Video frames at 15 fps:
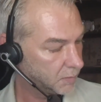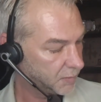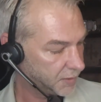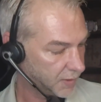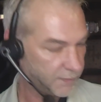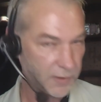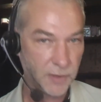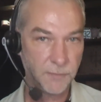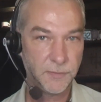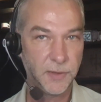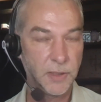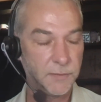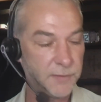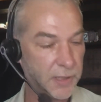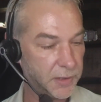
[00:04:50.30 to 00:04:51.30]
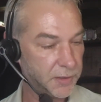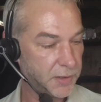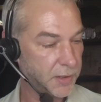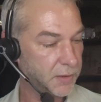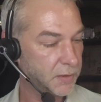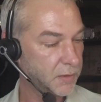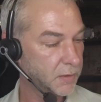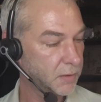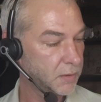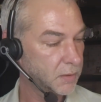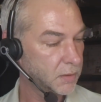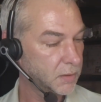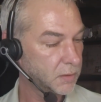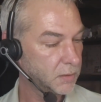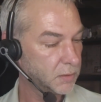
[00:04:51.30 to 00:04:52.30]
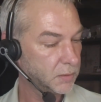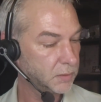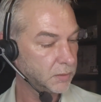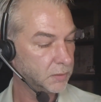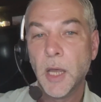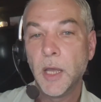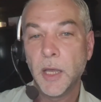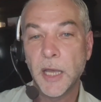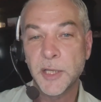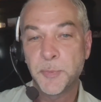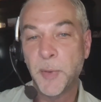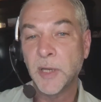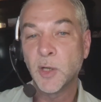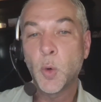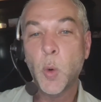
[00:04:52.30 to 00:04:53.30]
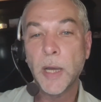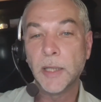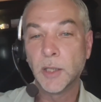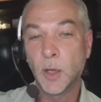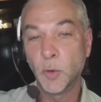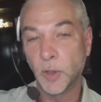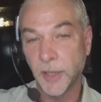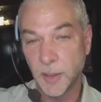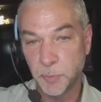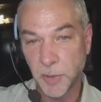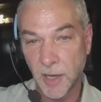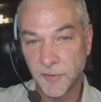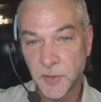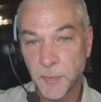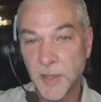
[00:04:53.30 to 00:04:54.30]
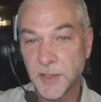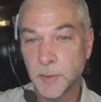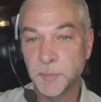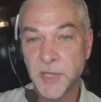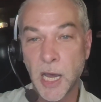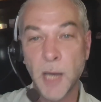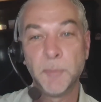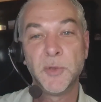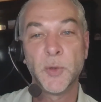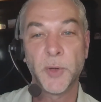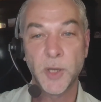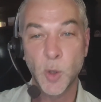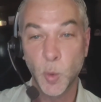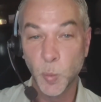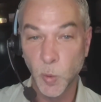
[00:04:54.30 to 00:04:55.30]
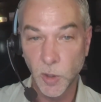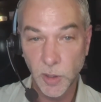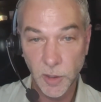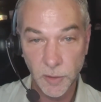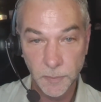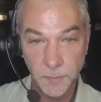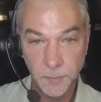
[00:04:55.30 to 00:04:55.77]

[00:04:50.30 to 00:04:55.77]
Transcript: See if I can find this here. It's been quite lonely, but I've spent some time doing homework.